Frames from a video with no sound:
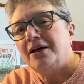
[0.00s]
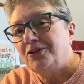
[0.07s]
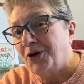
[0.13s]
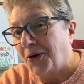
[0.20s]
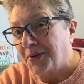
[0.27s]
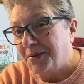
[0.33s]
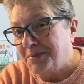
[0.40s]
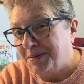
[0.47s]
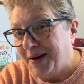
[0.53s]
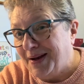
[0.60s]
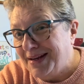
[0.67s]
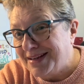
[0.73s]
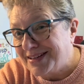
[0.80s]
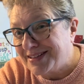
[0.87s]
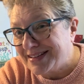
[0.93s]
a lot of the
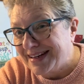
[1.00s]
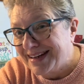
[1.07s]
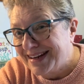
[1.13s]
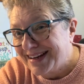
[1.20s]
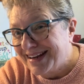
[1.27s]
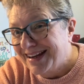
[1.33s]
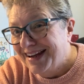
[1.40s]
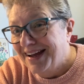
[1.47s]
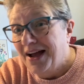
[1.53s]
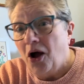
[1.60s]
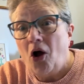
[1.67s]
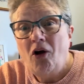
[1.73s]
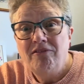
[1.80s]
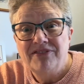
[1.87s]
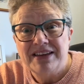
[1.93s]
British,
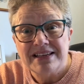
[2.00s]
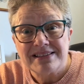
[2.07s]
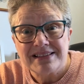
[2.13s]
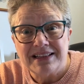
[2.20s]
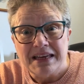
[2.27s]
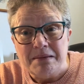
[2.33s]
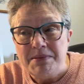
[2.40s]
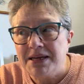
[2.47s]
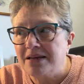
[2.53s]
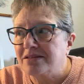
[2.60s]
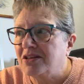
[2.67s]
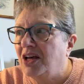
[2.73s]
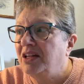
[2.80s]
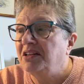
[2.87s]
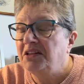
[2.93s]
obviously, because
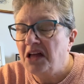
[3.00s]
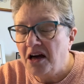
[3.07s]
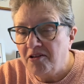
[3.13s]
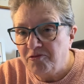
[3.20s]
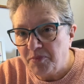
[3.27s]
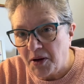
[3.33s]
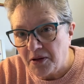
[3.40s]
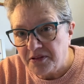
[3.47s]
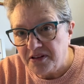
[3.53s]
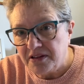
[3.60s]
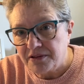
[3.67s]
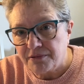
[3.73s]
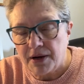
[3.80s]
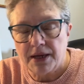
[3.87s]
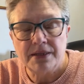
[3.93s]
I love Bothy
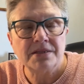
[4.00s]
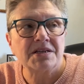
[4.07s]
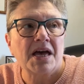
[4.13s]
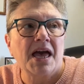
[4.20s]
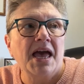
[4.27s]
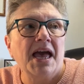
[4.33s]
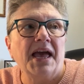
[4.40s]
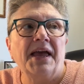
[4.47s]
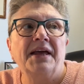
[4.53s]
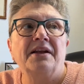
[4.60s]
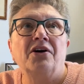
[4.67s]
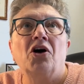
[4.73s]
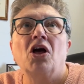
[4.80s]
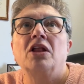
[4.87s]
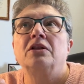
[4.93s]
Threads and
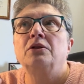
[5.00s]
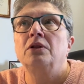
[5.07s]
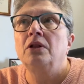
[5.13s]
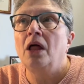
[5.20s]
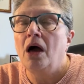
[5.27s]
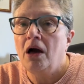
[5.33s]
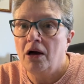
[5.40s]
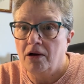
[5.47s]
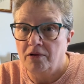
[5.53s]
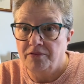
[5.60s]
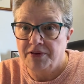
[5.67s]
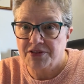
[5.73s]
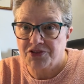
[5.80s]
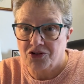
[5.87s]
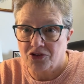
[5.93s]
I love
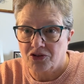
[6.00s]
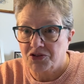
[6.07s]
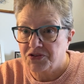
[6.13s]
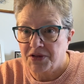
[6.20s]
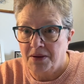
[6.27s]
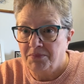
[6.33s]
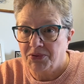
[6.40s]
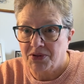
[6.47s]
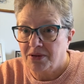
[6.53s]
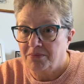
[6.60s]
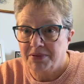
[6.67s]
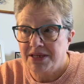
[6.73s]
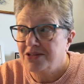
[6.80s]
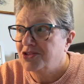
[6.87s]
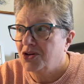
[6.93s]
Historical Sample
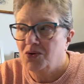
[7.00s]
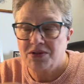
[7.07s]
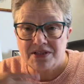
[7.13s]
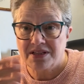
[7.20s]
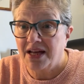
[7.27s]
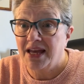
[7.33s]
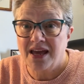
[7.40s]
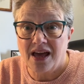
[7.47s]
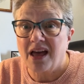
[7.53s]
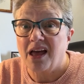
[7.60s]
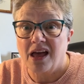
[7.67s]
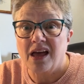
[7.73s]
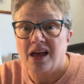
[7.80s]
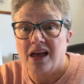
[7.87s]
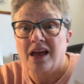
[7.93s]
Company. So it's like,
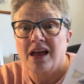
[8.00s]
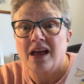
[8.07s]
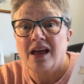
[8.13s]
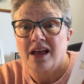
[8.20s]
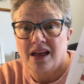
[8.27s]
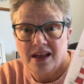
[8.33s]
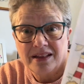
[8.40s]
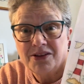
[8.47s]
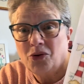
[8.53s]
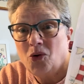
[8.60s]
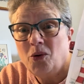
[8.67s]
they're all